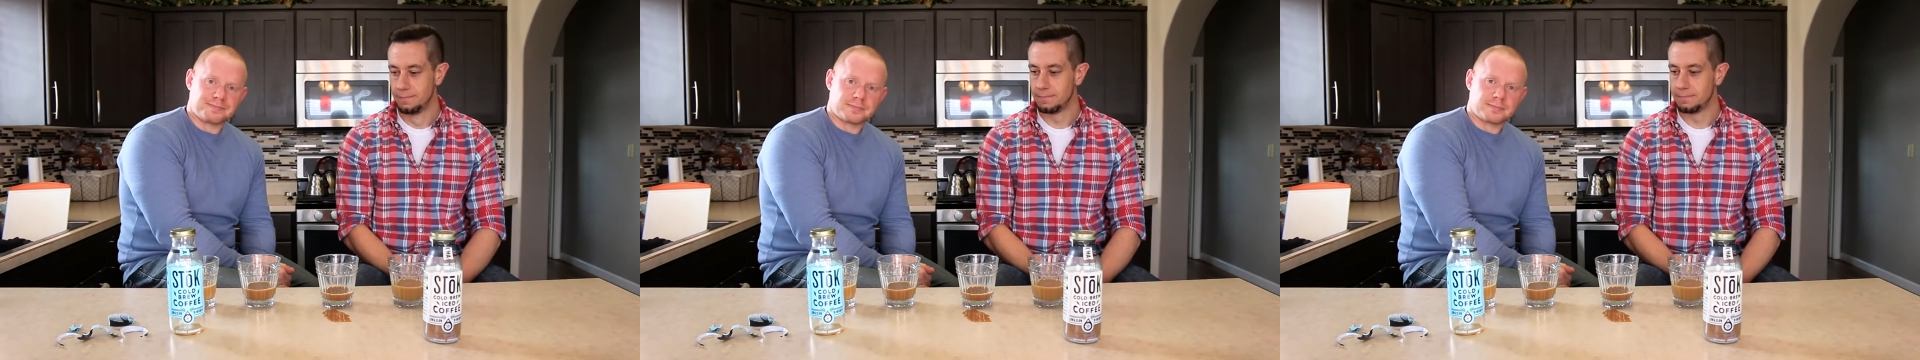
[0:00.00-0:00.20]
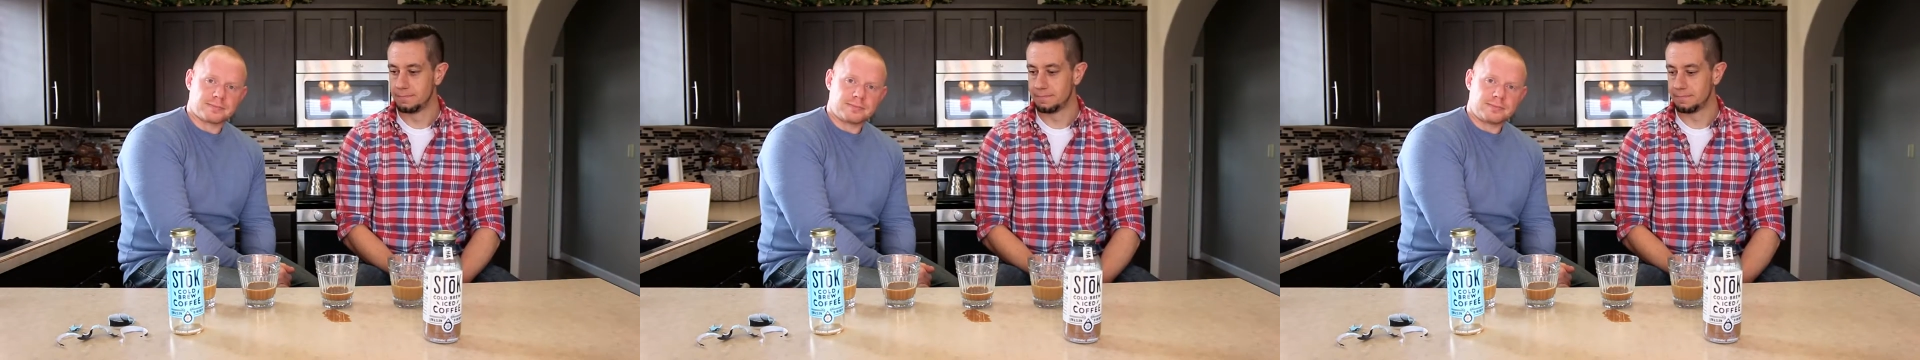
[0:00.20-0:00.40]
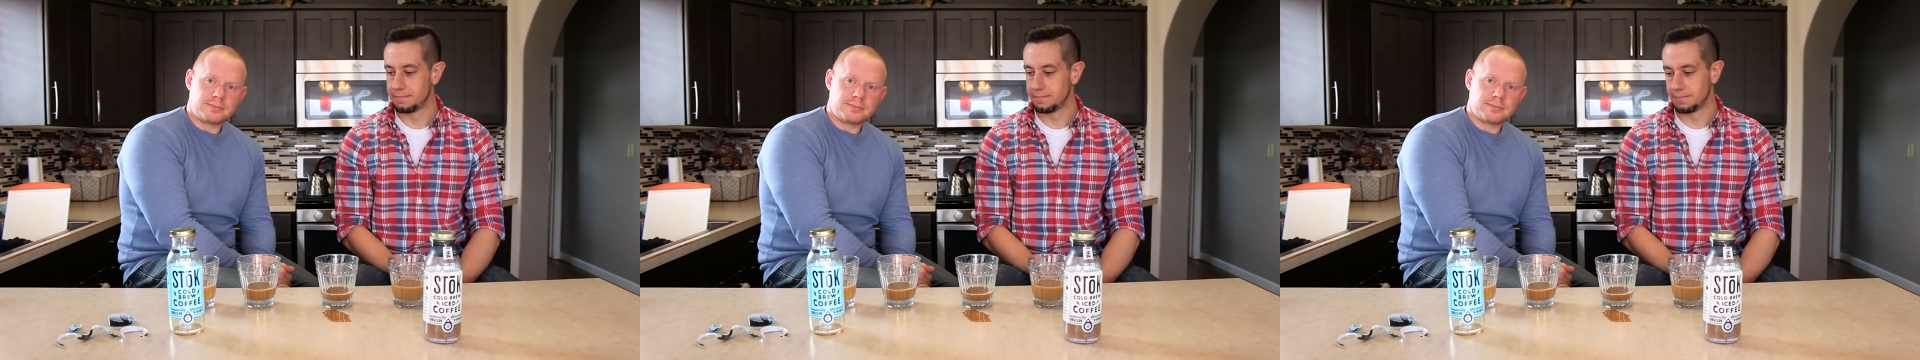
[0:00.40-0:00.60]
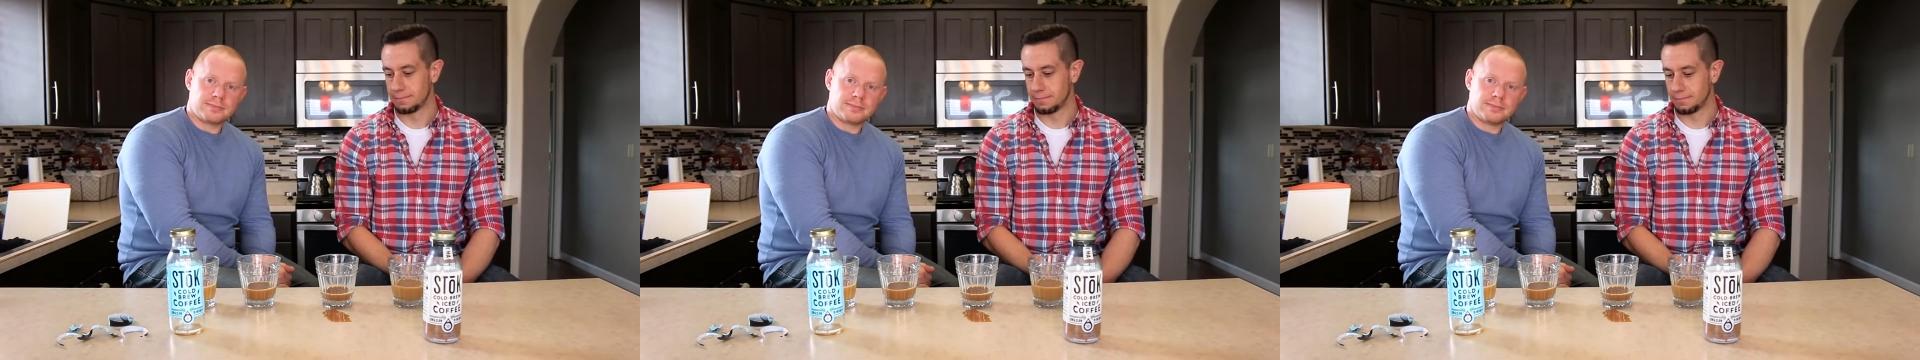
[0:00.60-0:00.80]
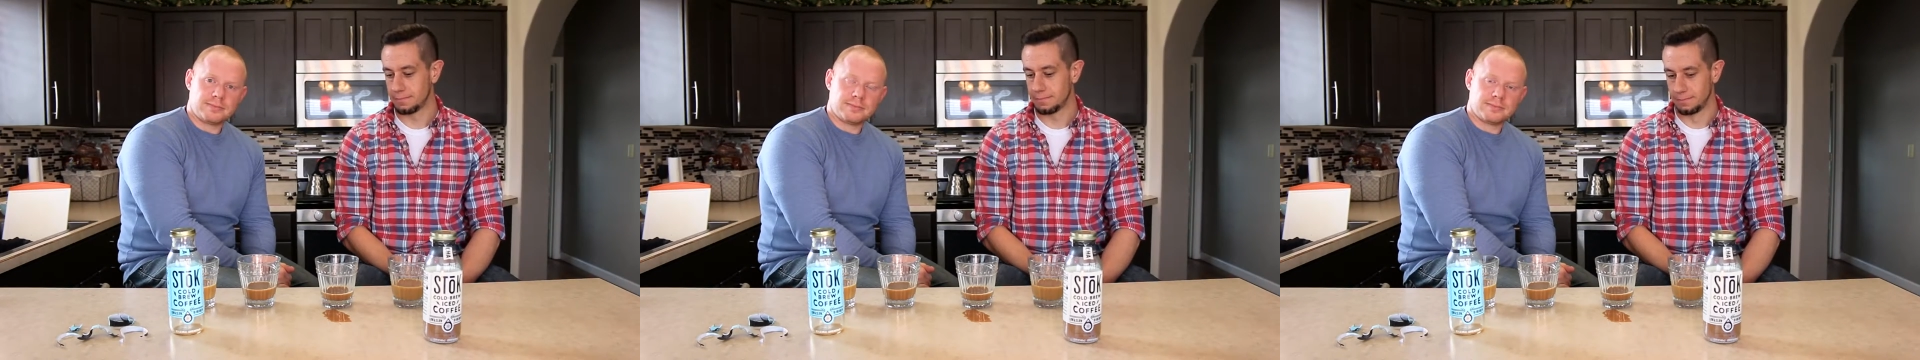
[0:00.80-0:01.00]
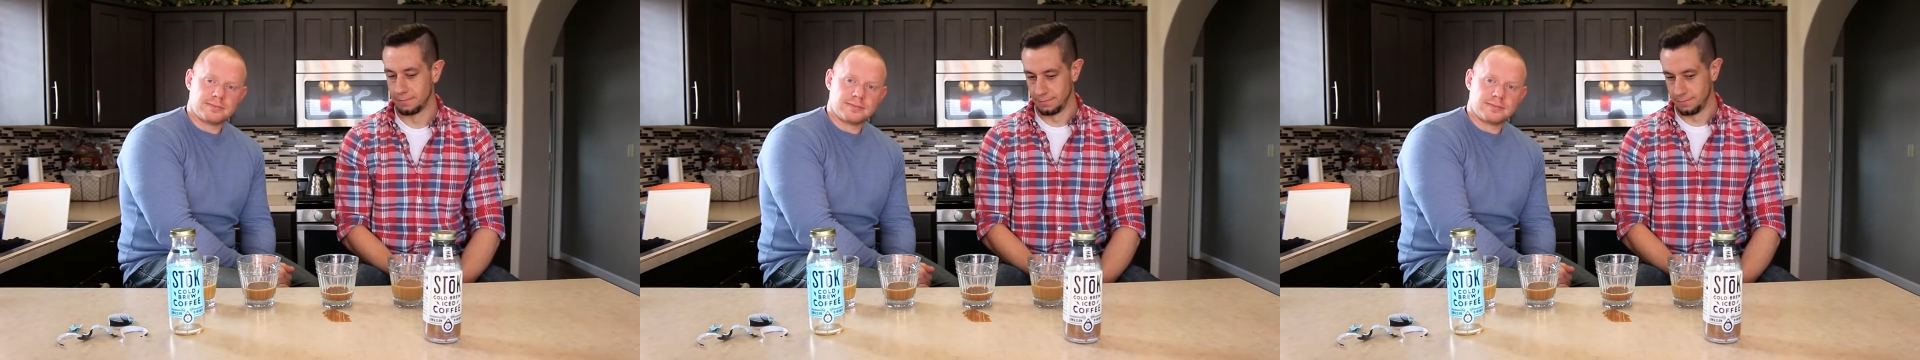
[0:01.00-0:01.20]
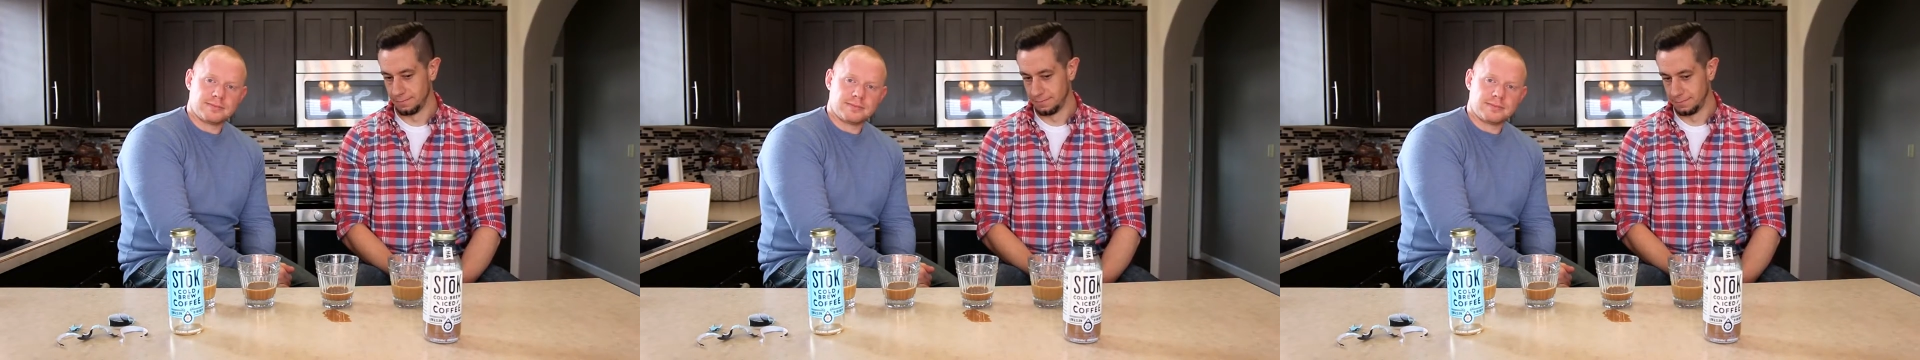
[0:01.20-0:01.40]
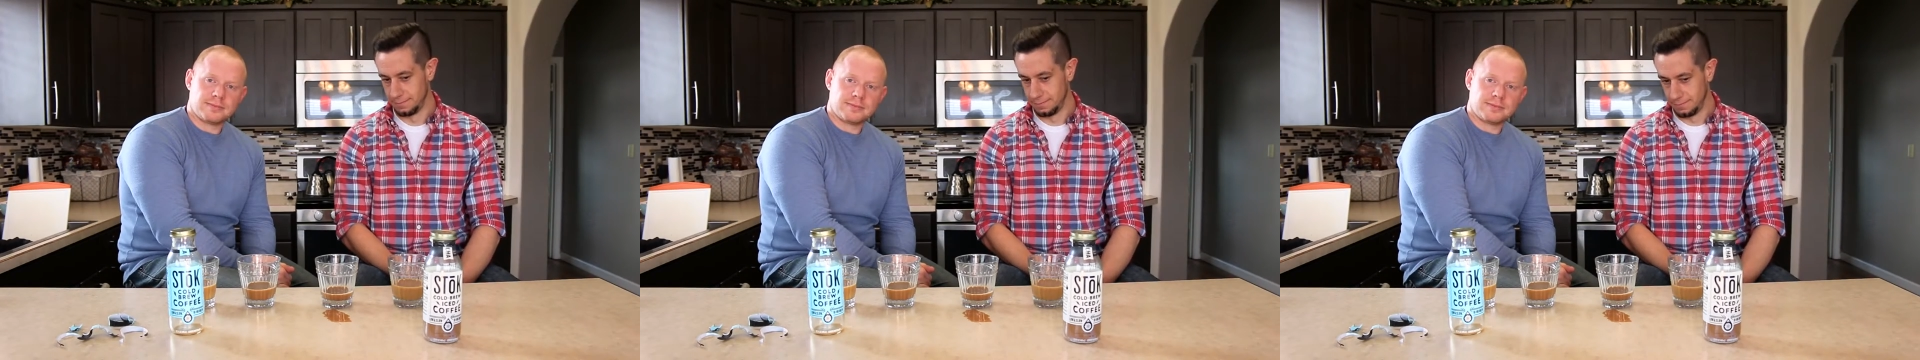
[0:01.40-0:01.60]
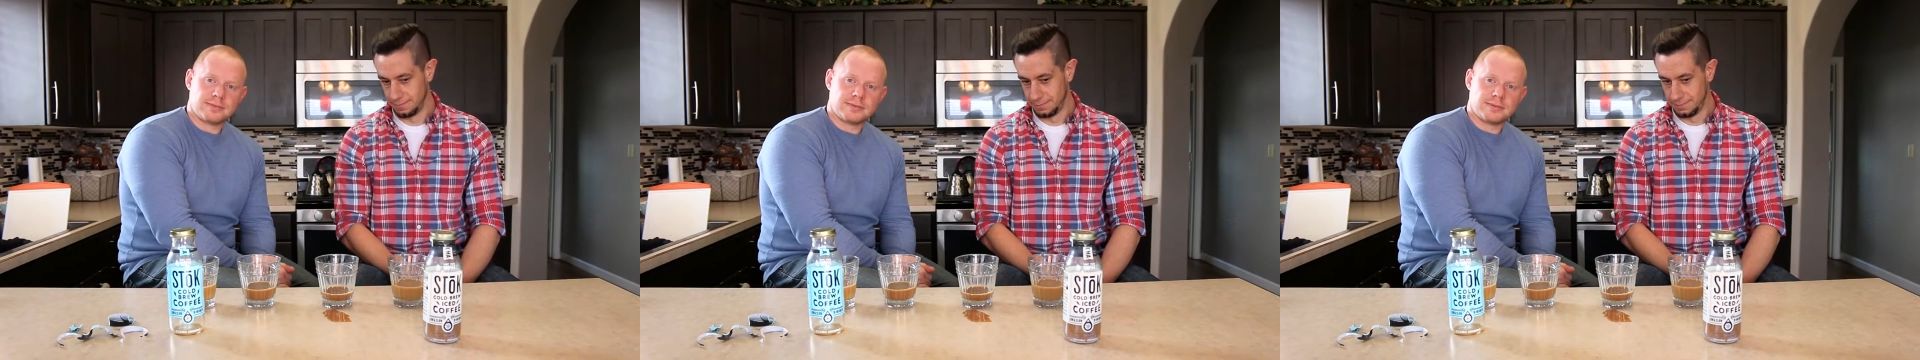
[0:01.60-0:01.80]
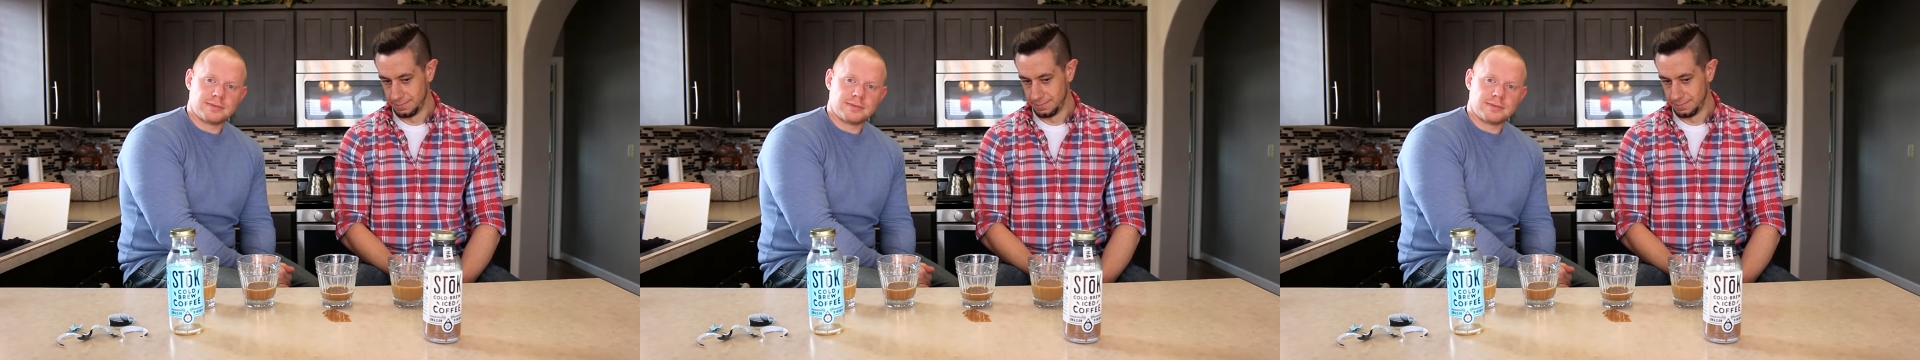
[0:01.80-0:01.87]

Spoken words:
Nothing is said.